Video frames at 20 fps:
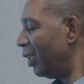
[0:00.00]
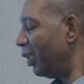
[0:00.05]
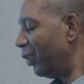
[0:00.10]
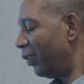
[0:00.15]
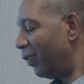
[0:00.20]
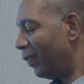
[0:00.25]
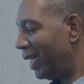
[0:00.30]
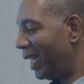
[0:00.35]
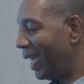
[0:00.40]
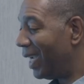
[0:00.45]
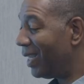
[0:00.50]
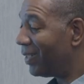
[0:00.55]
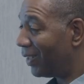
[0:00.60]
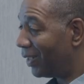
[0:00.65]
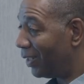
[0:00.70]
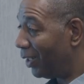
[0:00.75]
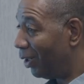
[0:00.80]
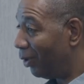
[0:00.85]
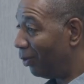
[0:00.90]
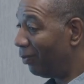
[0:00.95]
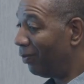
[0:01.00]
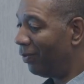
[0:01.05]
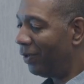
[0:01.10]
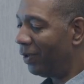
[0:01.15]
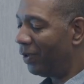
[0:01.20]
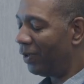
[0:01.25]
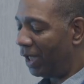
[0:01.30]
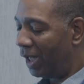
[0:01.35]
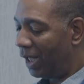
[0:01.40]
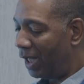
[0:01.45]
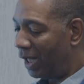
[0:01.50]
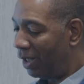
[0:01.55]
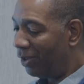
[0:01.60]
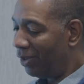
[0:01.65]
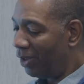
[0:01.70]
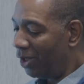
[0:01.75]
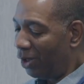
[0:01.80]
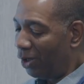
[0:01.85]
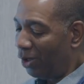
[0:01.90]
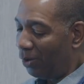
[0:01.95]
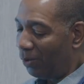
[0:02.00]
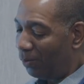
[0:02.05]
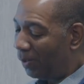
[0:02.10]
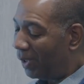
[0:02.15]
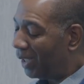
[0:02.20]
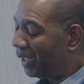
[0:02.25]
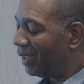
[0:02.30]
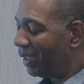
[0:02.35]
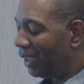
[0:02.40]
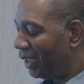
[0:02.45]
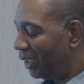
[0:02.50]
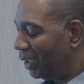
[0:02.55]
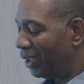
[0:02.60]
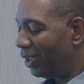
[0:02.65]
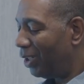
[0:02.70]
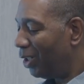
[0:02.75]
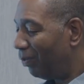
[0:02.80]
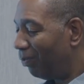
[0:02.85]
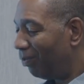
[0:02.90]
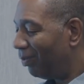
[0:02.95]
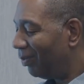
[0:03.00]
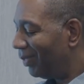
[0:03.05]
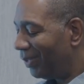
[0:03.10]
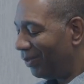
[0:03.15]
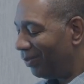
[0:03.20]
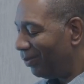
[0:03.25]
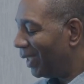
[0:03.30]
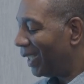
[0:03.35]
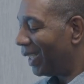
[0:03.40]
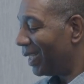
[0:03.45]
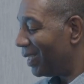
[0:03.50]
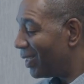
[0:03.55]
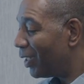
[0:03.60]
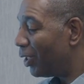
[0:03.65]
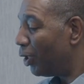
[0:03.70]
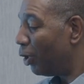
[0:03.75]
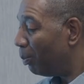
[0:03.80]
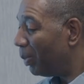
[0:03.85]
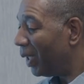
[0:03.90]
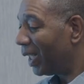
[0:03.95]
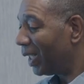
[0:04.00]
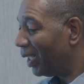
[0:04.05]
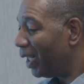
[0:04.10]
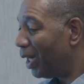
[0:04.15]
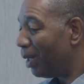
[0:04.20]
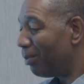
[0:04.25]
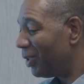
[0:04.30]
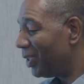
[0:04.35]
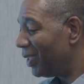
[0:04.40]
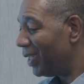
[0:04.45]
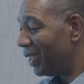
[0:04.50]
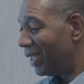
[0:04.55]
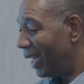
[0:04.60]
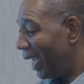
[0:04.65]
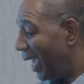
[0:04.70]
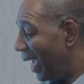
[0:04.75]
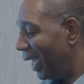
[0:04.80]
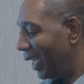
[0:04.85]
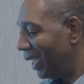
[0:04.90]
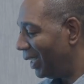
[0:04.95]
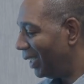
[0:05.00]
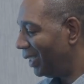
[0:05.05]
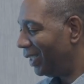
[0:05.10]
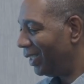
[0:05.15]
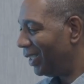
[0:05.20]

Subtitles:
3 days ago, we can still pick it up today.